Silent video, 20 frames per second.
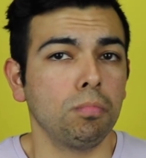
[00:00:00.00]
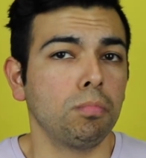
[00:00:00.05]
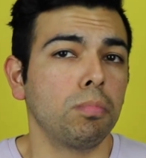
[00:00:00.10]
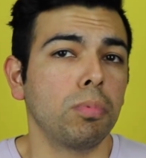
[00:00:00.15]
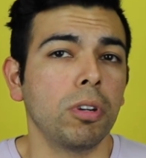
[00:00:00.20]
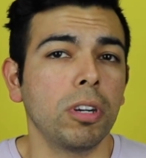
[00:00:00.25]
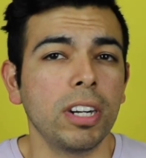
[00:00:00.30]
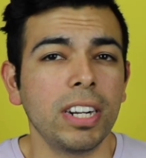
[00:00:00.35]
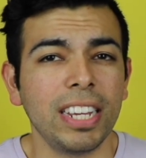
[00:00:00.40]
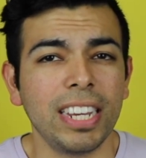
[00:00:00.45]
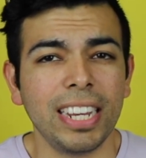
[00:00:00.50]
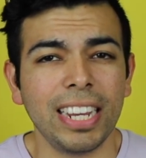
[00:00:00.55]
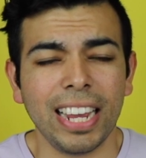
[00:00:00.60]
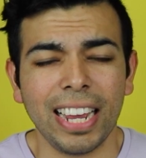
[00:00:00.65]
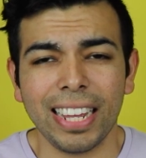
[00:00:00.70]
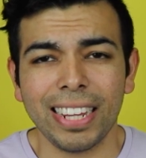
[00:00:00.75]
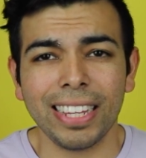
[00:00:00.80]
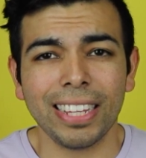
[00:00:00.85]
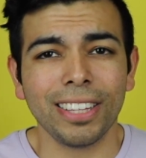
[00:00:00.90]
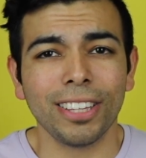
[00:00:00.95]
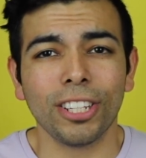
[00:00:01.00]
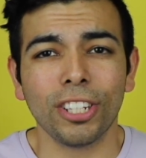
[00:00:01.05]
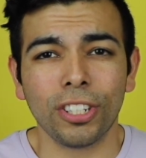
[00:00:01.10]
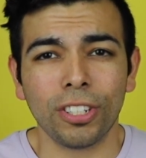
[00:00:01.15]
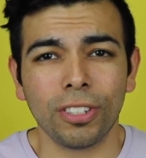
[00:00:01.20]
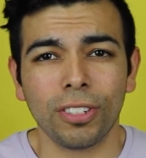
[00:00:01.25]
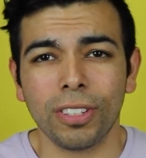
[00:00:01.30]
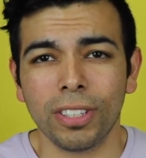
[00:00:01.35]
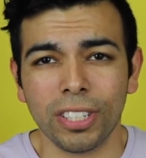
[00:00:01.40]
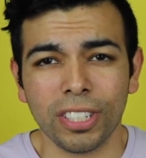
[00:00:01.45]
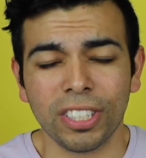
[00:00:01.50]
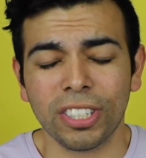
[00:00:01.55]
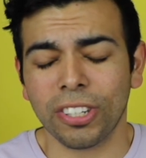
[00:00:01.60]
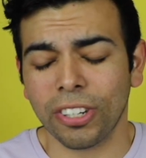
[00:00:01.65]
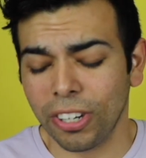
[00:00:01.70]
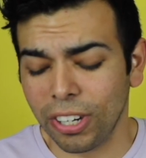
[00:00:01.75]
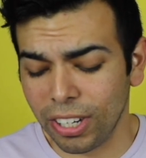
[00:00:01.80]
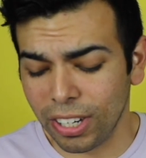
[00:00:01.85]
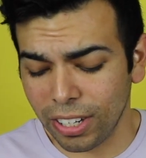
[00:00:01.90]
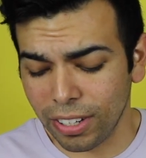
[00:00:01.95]
pretty, and then the
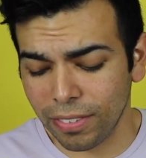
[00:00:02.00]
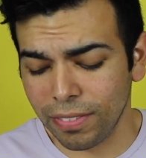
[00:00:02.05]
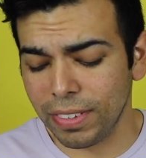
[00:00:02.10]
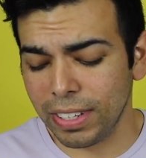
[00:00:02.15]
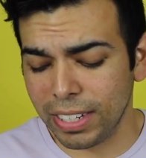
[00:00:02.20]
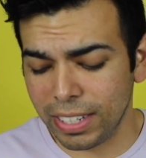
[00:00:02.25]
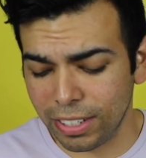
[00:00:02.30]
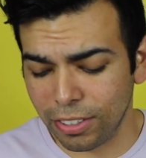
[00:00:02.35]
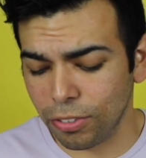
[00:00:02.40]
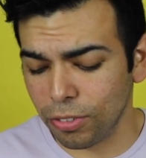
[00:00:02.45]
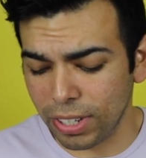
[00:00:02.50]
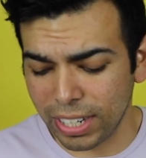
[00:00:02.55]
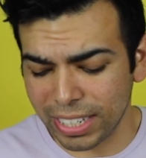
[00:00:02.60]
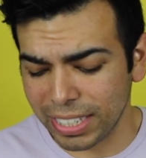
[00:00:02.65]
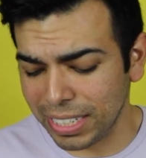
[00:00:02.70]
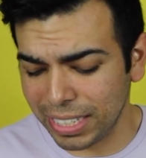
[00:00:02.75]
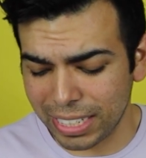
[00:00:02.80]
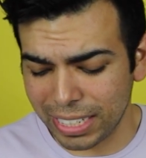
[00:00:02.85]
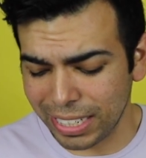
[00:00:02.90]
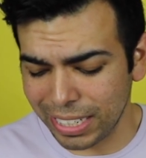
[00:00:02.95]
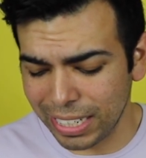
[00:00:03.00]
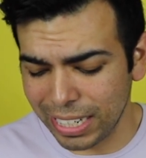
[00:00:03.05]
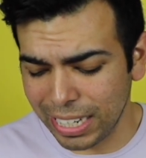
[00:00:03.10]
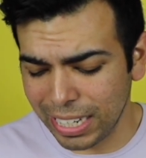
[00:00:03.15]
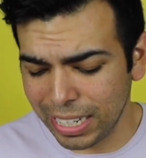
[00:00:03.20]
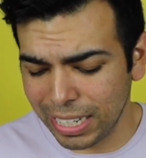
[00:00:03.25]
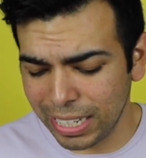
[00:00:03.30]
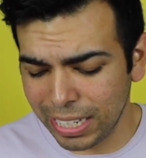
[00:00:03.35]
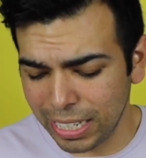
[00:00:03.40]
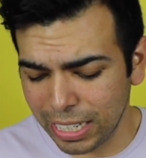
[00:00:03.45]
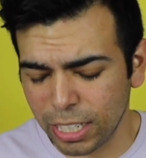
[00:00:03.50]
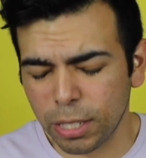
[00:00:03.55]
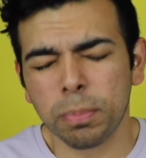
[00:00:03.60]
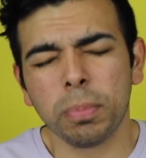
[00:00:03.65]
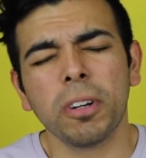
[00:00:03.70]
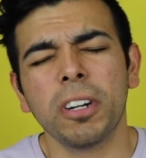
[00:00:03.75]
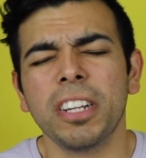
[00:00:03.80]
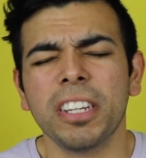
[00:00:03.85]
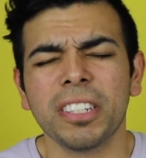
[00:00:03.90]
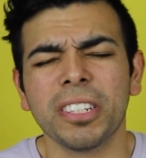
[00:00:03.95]
skirt of the dress is
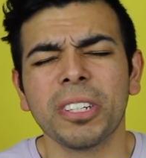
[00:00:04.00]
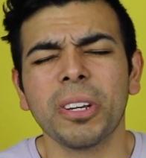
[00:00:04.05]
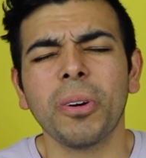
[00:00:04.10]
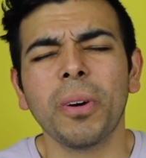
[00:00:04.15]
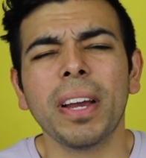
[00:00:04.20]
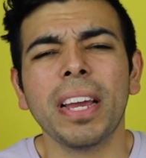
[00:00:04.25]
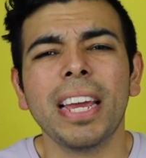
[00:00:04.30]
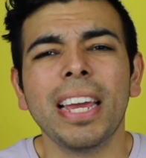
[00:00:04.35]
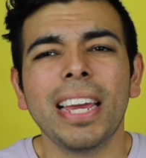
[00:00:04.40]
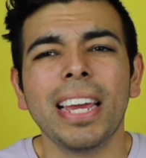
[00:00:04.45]
pretty. So